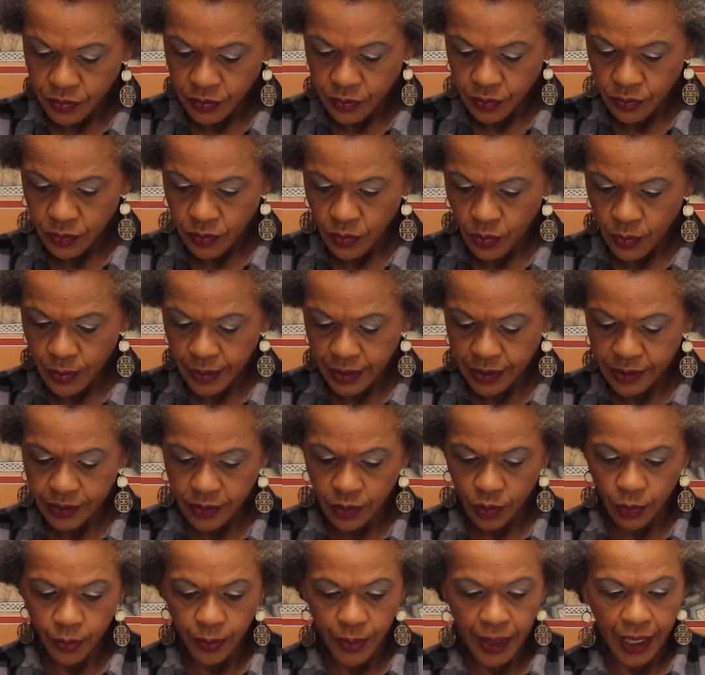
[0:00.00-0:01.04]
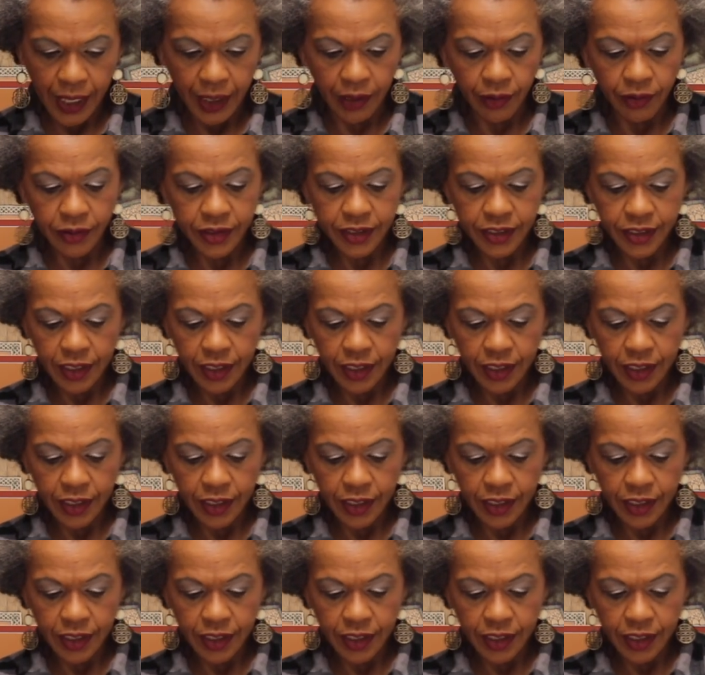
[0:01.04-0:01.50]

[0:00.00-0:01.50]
two Kwik Sew patterns.